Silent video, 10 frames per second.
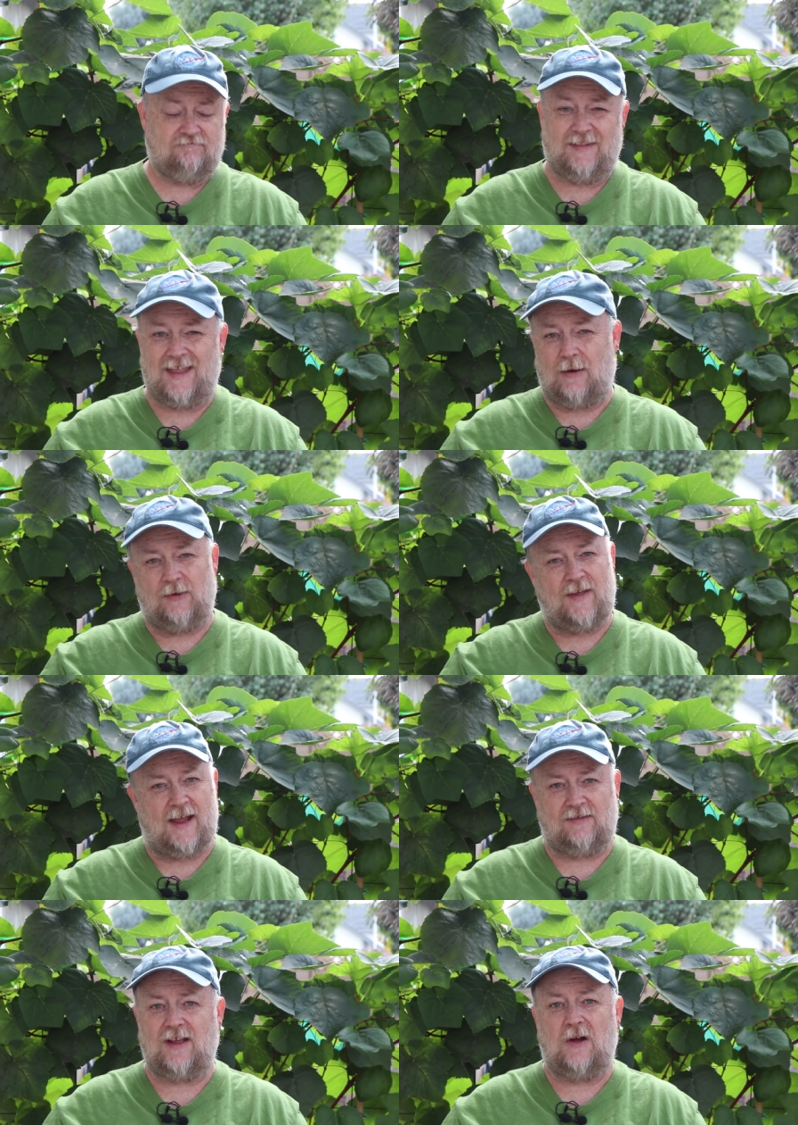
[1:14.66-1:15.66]
That was
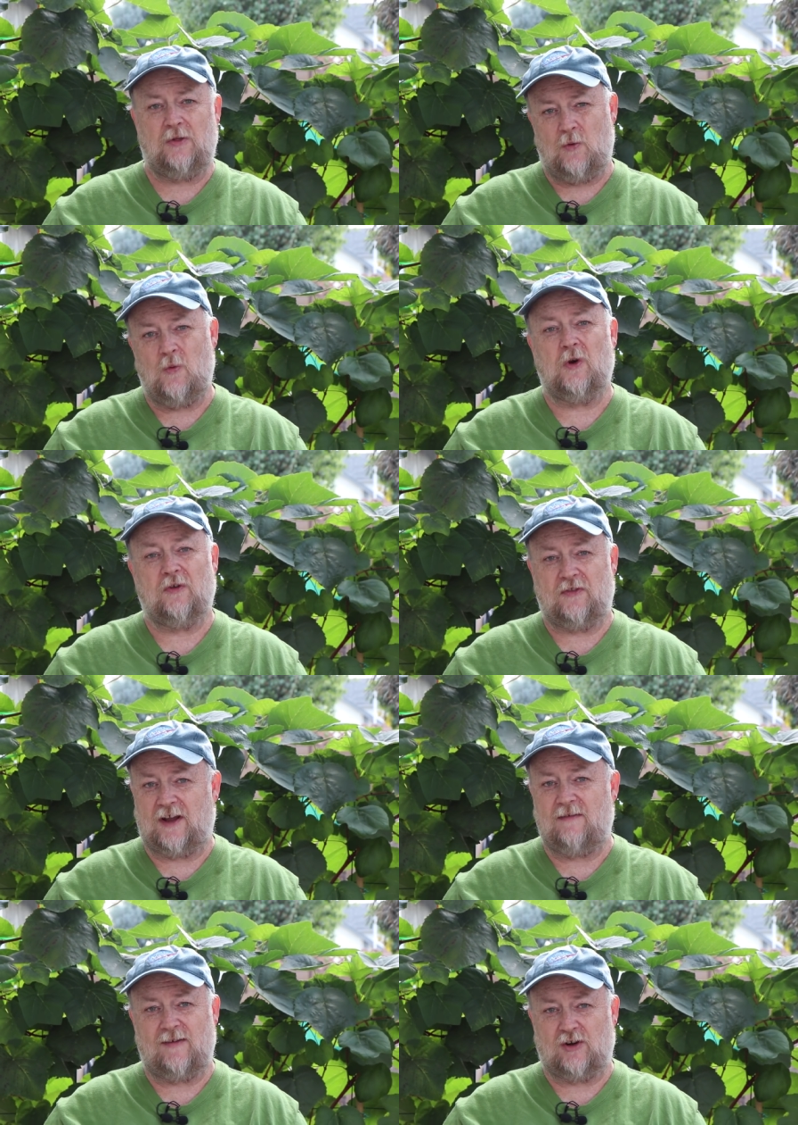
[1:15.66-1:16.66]
hands down the worst
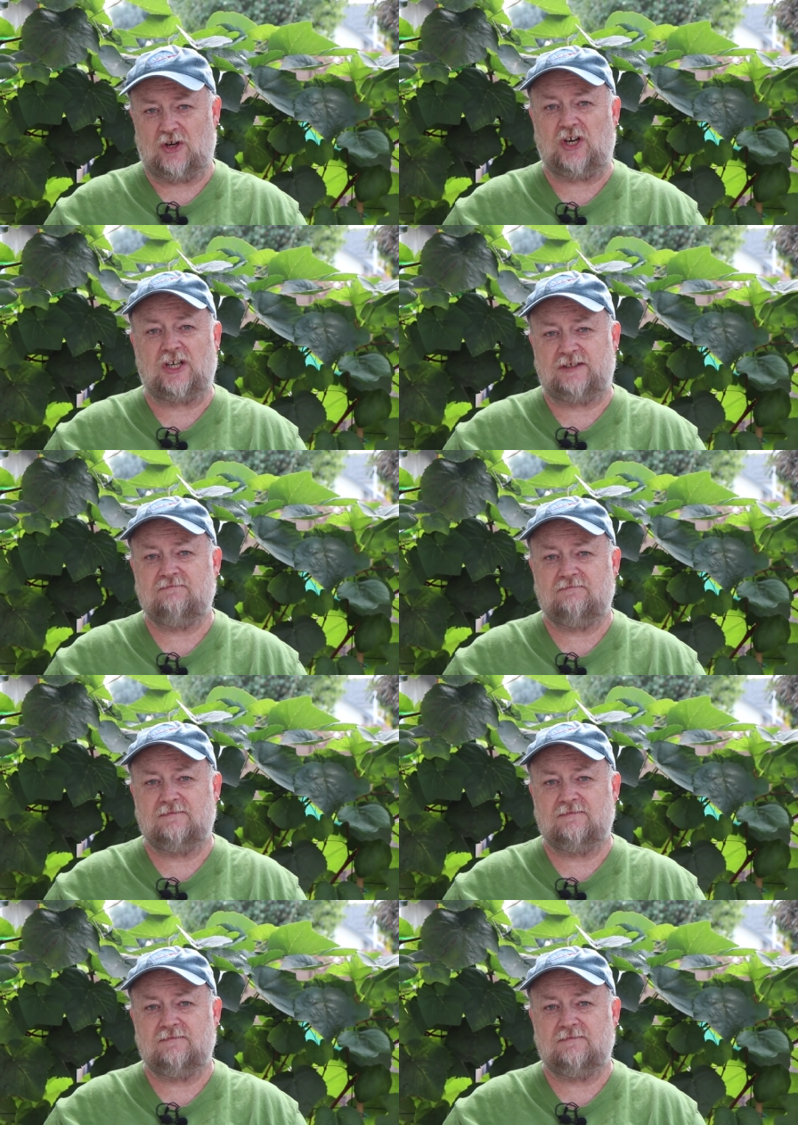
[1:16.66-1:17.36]
thing I've ever cooked.